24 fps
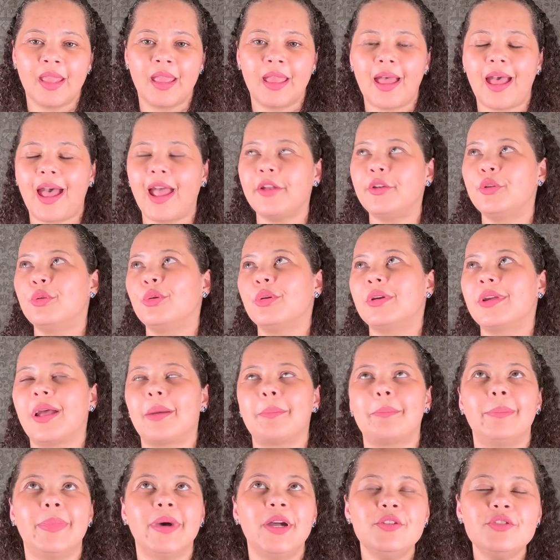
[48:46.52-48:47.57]
I took
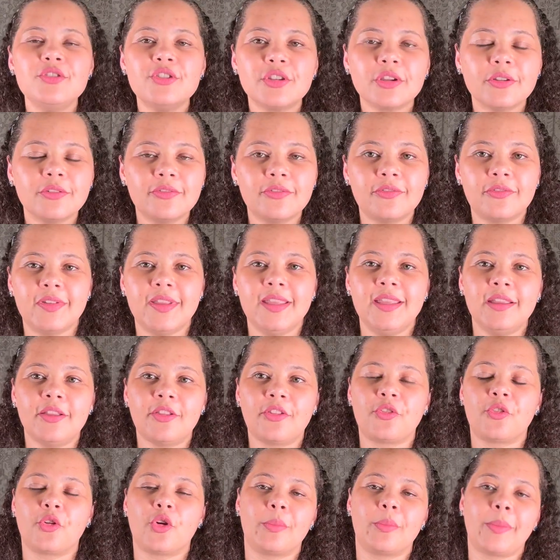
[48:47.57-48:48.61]
a bunch of
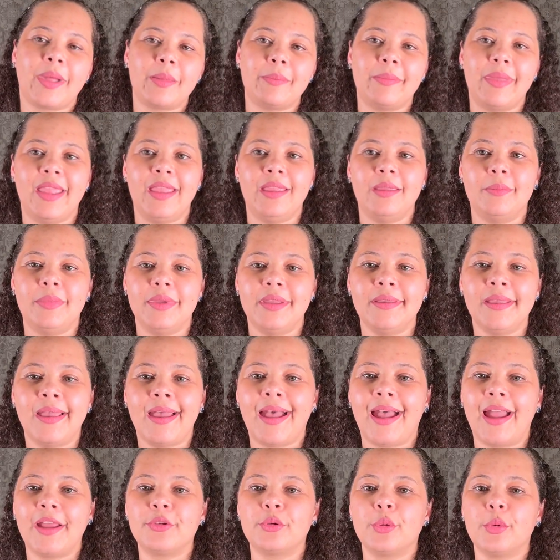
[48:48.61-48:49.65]
things for my baby.
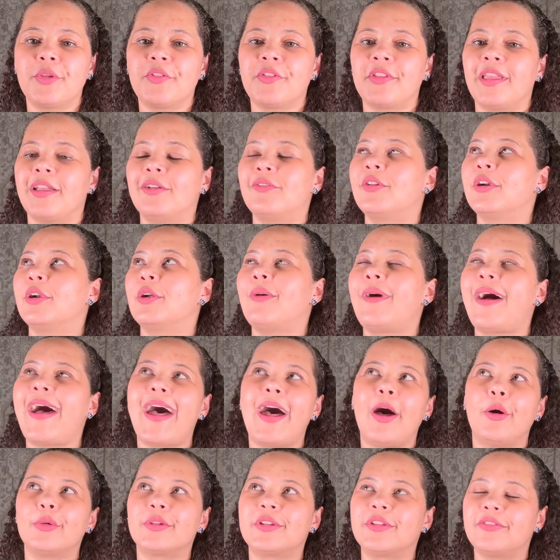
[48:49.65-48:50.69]
I took several
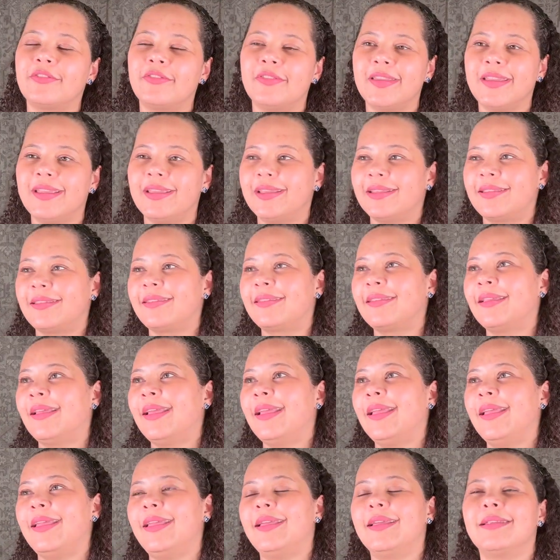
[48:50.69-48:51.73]
outfits
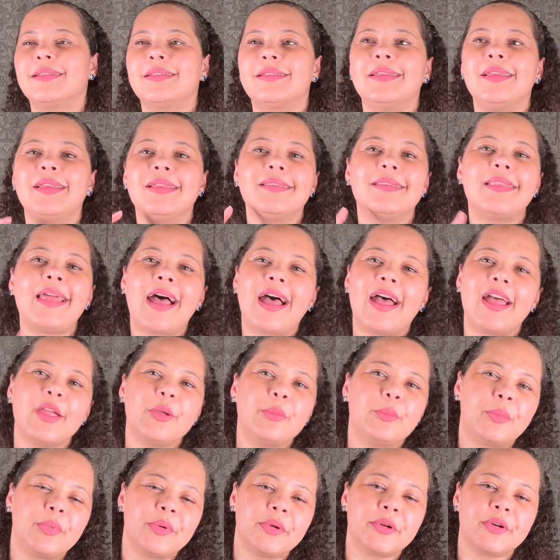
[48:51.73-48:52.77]
and
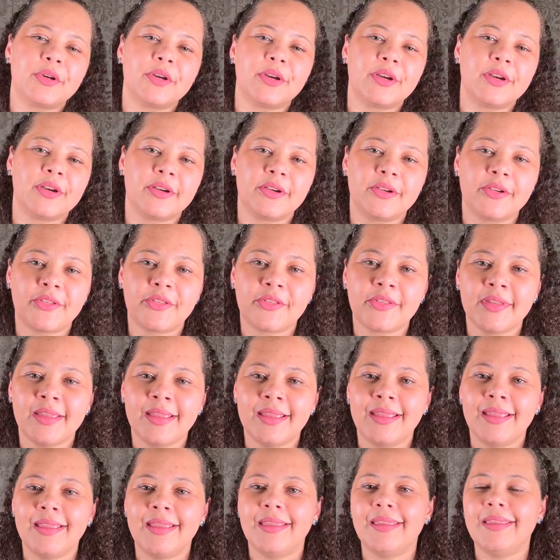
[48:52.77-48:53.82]
diapers
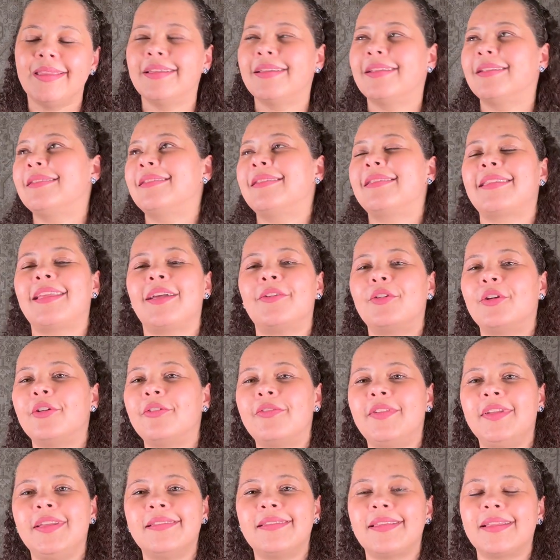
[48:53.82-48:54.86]
and several
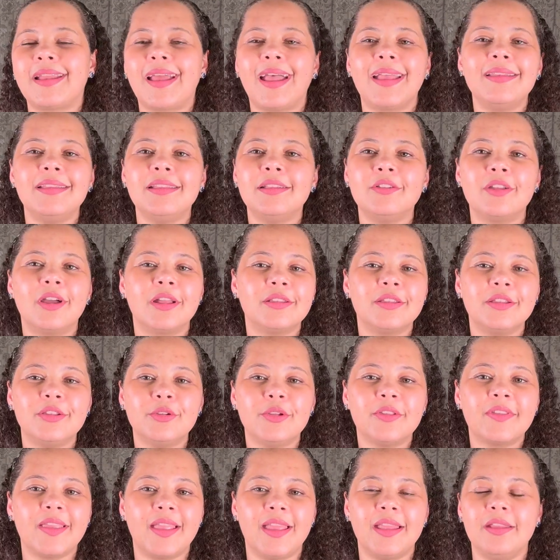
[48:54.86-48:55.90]
things, and I did not
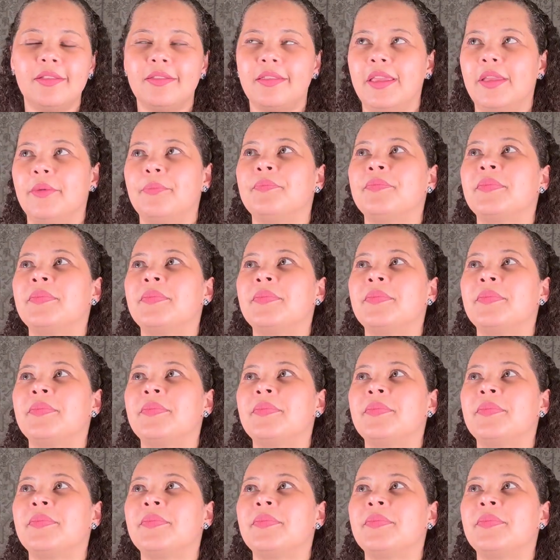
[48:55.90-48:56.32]
use anything.